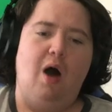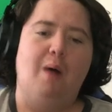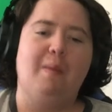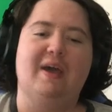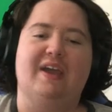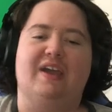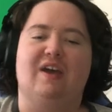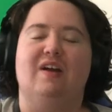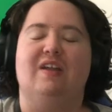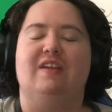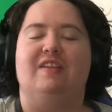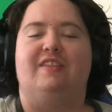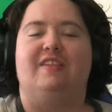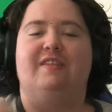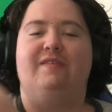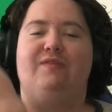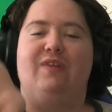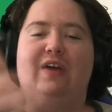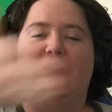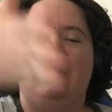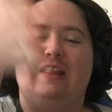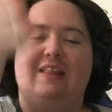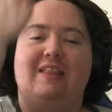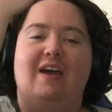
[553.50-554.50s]
Oh my god, it's the
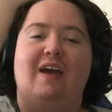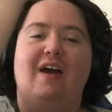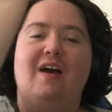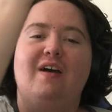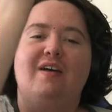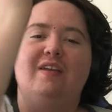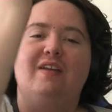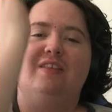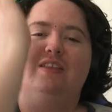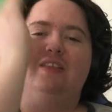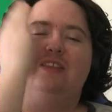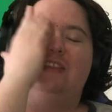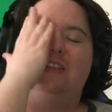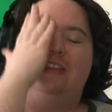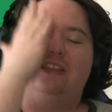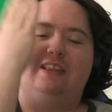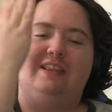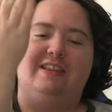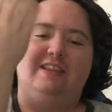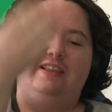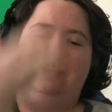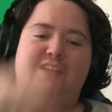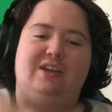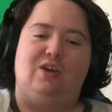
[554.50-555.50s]
fucking in the teacher's
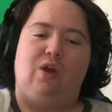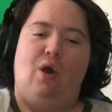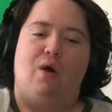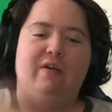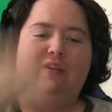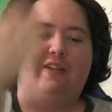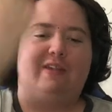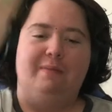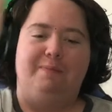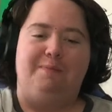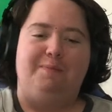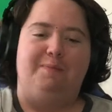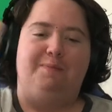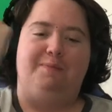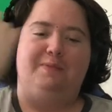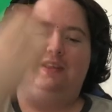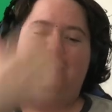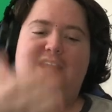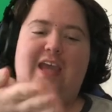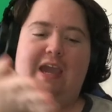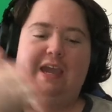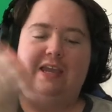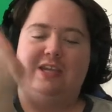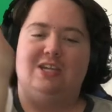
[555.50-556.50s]
lounge, gossip
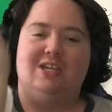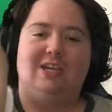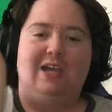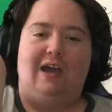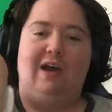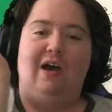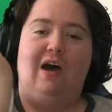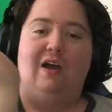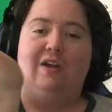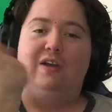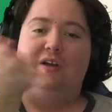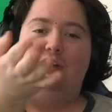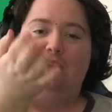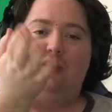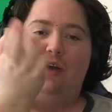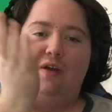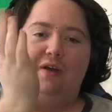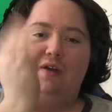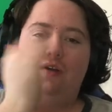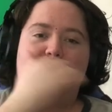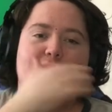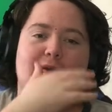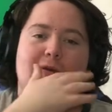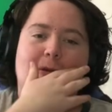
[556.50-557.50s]
teacher. I don't
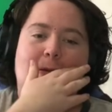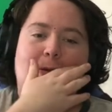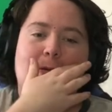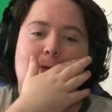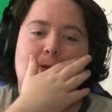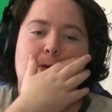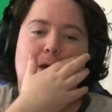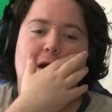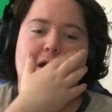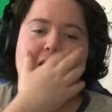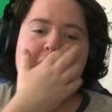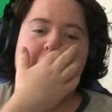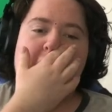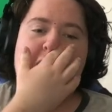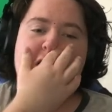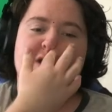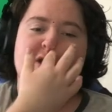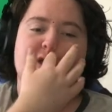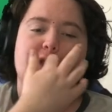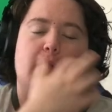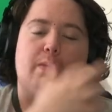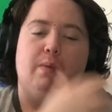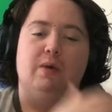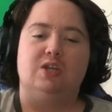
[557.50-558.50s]
know. I don't
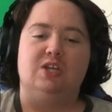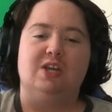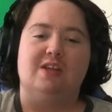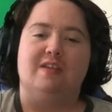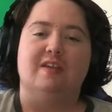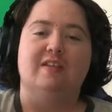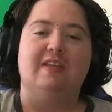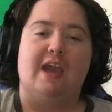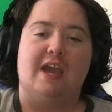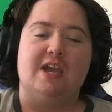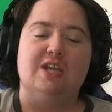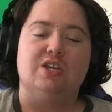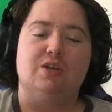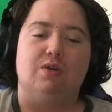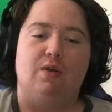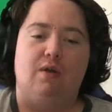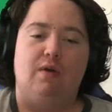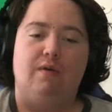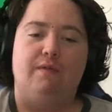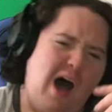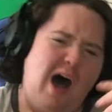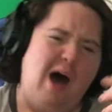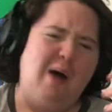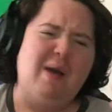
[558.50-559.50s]
actually know what she's a teacher
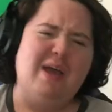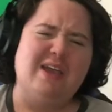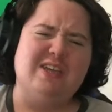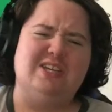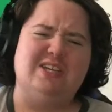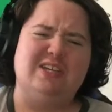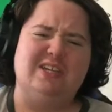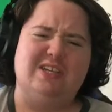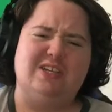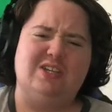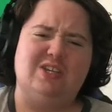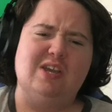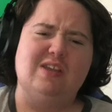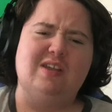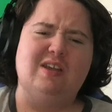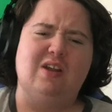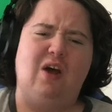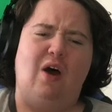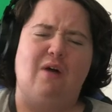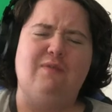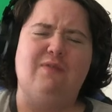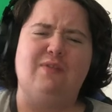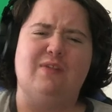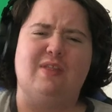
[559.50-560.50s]
of. Oh wait, she's an
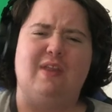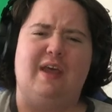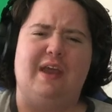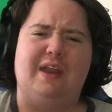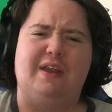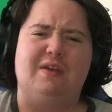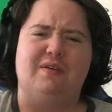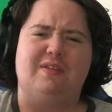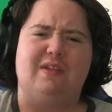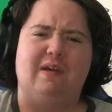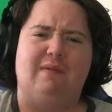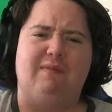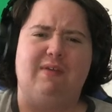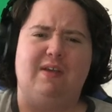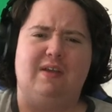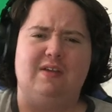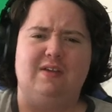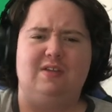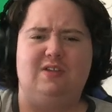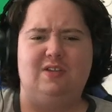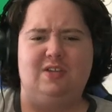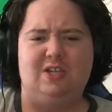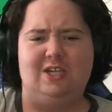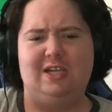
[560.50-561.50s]
office lady or something,
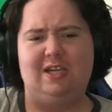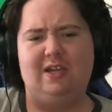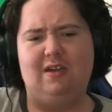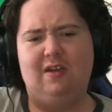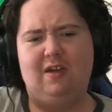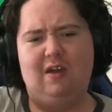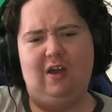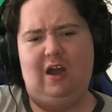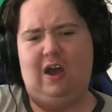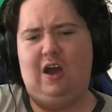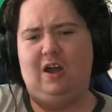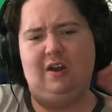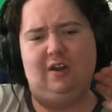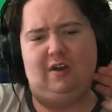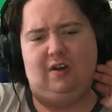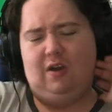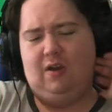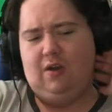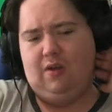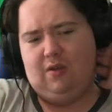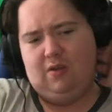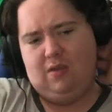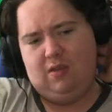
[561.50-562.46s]
isn't she? I don't know.